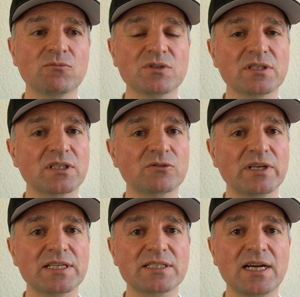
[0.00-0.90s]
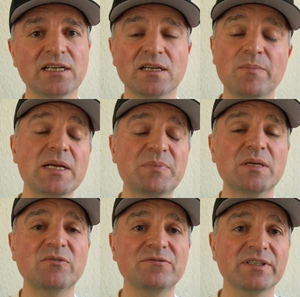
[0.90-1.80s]
It was a great side, and many
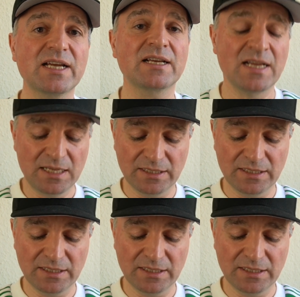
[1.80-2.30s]
people forget